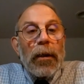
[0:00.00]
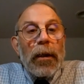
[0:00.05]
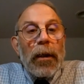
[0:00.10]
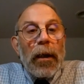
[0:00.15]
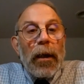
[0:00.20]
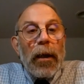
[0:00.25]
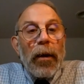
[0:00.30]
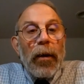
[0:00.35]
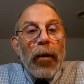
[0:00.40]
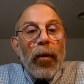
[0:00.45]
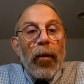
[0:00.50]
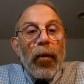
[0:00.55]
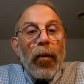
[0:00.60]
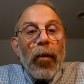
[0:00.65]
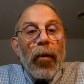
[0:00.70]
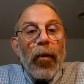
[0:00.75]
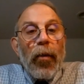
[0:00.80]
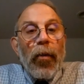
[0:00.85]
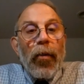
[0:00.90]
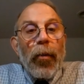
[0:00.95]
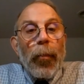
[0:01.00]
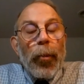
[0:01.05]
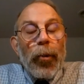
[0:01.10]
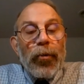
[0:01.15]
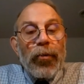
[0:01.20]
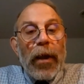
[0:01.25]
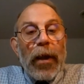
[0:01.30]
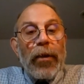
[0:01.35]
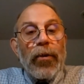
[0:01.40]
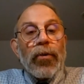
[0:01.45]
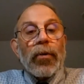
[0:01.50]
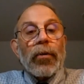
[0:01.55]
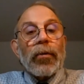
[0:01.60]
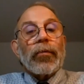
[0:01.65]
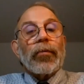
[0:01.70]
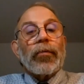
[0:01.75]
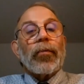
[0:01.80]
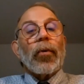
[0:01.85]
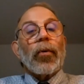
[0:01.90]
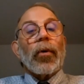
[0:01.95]
the
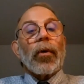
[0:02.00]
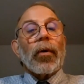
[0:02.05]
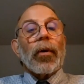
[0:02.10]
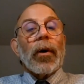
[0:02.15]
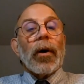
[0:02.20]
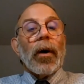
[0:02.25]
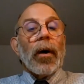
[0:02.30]
potential for